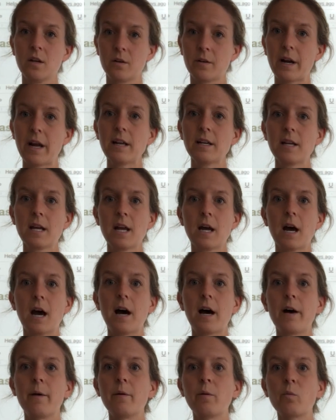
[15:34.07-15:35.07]
All right,
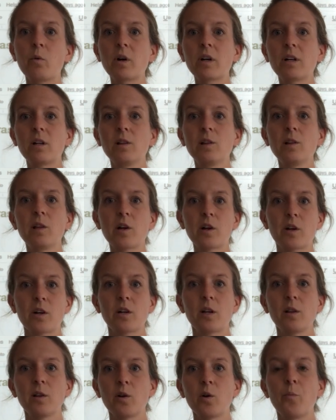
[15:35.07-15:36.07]
and we're going to
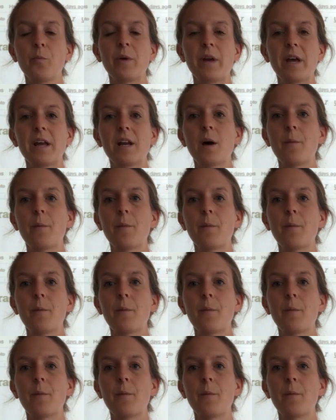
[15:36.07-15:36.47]
learn a little bit